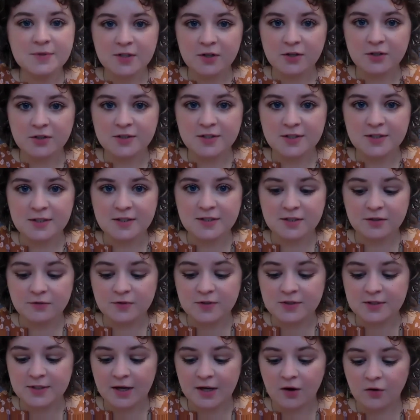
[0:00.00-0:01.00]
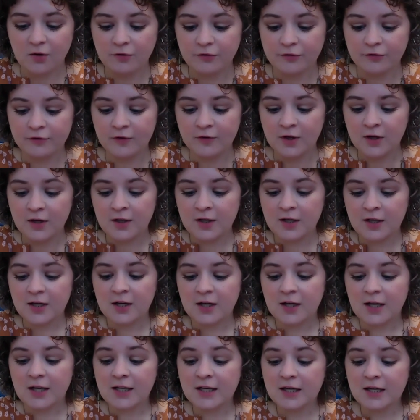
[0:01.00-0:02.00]
our sense of self,
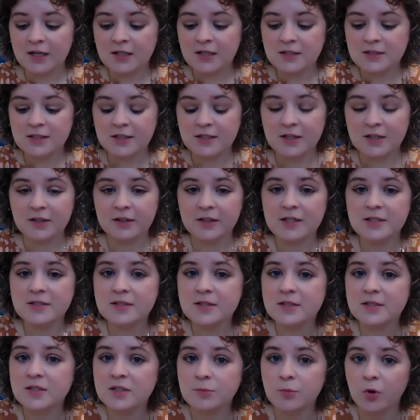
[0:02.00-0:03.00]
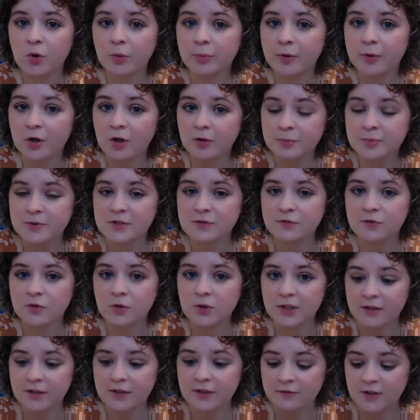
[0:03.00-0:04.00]
and it leads us to more purposeful
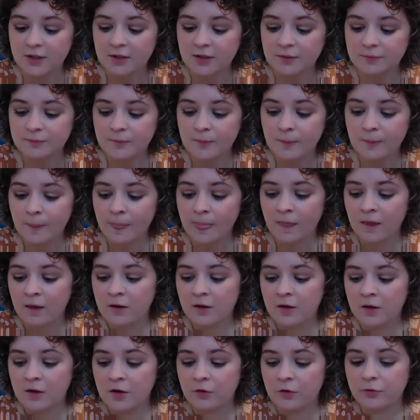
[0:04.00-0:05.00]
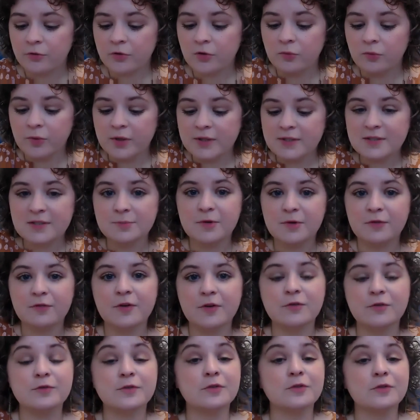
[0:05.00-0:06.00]
living. Through the wisdom of
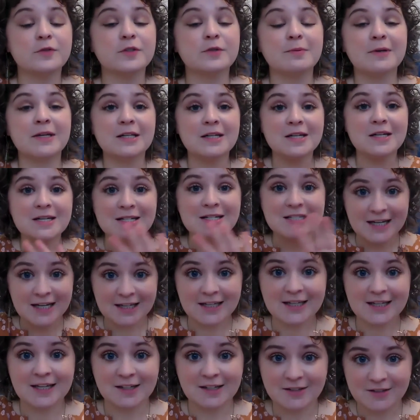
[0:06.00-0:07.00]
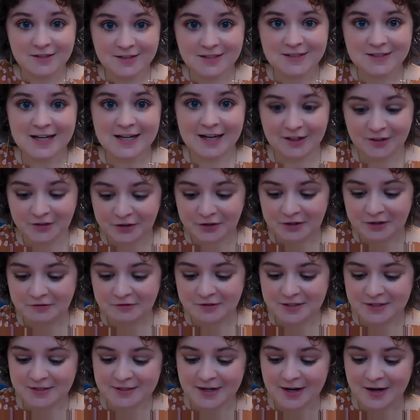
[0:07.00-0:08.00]
those who have spent decades tackling
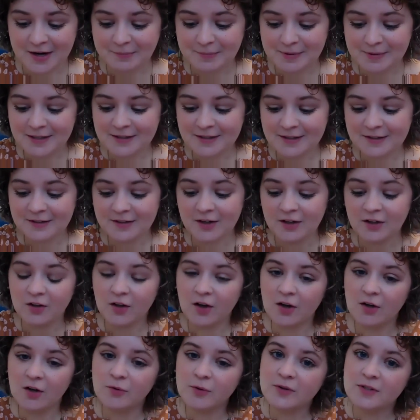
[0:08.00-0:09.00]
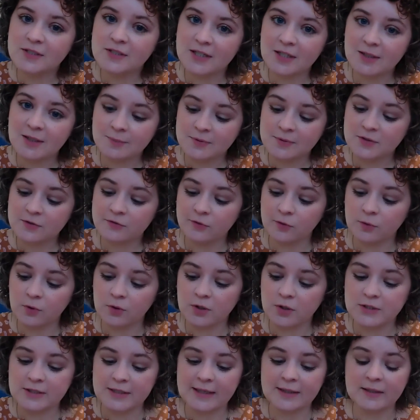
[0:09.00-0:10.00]
this topic, along with tips for
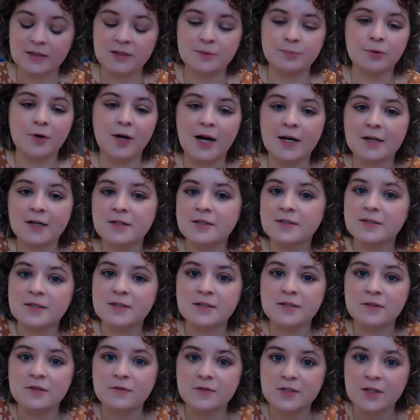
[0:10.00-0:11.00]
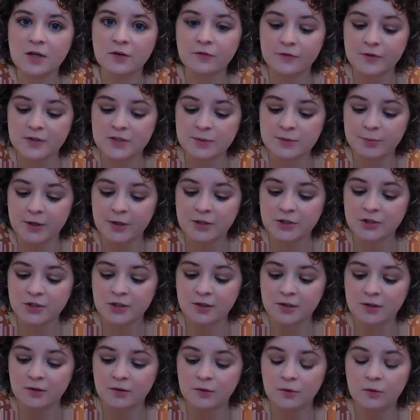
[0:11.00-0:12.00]
daily practices of
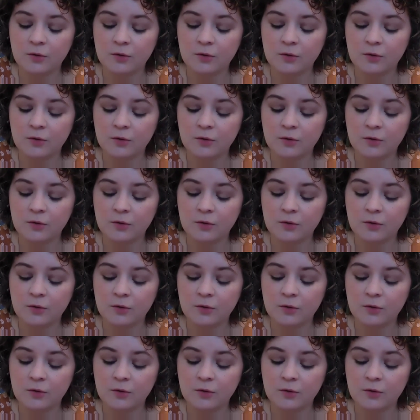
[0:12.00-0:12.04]
self-expression,